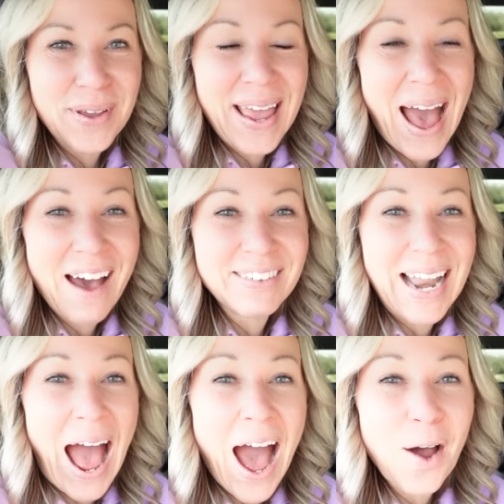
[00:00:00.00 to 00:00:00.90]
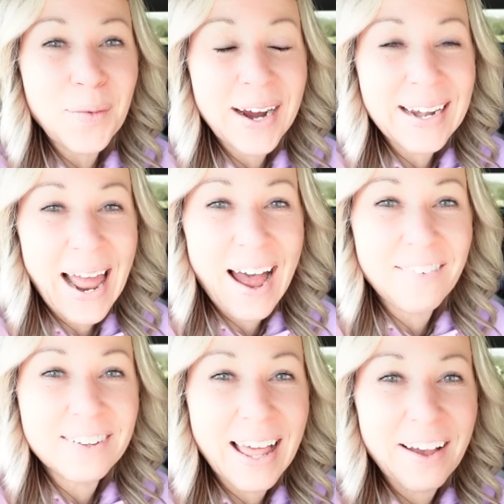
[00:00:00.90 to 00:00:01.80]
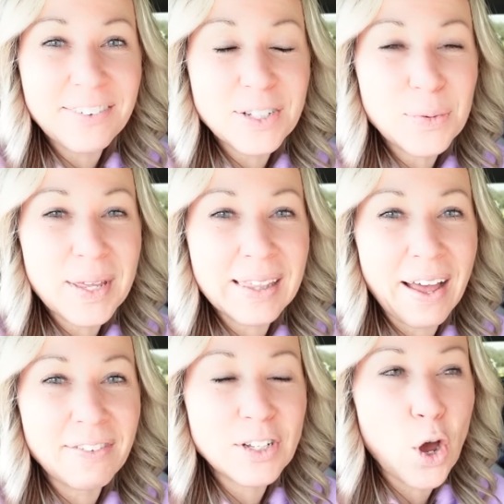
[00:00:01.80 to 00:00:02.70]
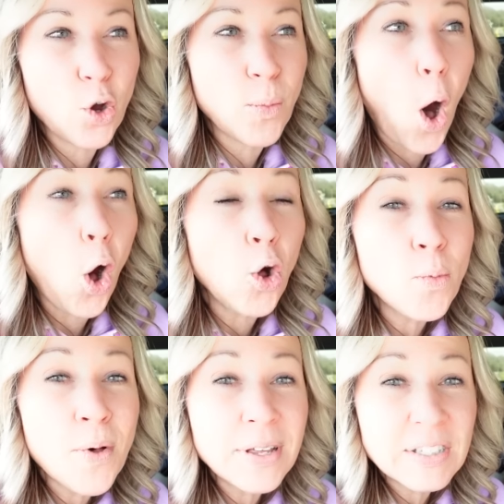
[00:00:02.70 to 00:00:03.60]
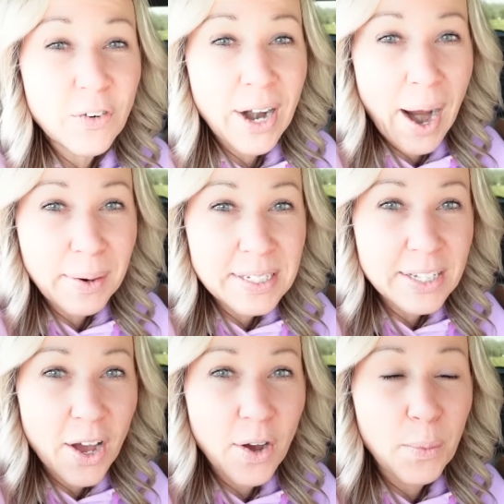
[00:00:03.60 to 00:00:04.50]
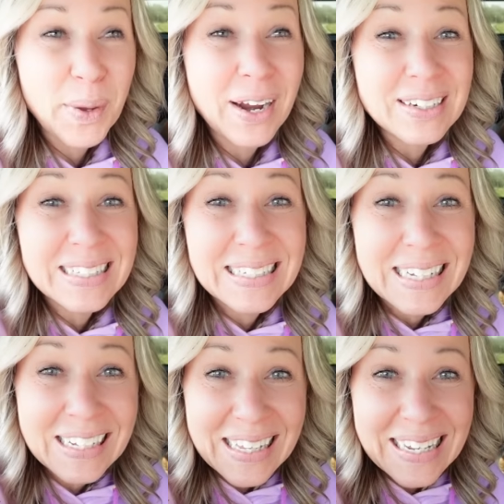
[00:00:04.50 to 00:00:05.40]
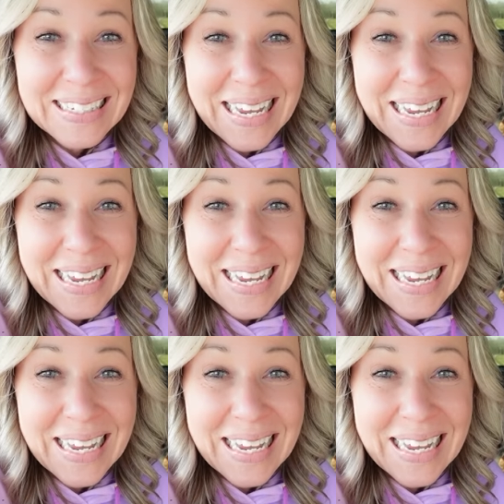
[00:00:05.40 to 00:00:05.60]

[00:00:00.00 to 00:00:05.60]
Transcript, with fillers: we have an hour and a half left. We left home almost four hours ago and we are still in